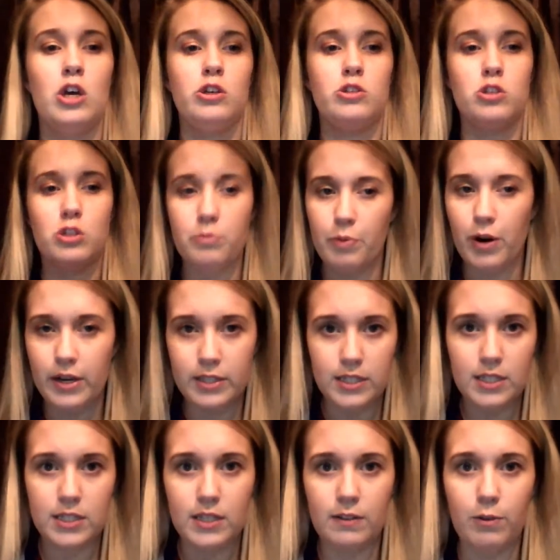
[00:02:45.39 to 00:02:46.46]
So the
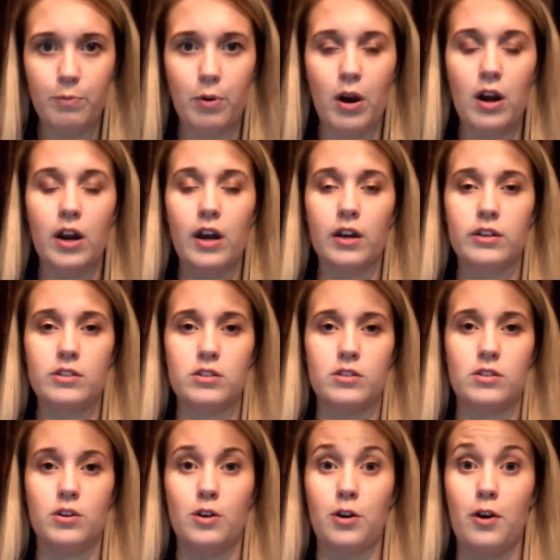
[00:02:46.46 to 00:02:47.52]
prices of the products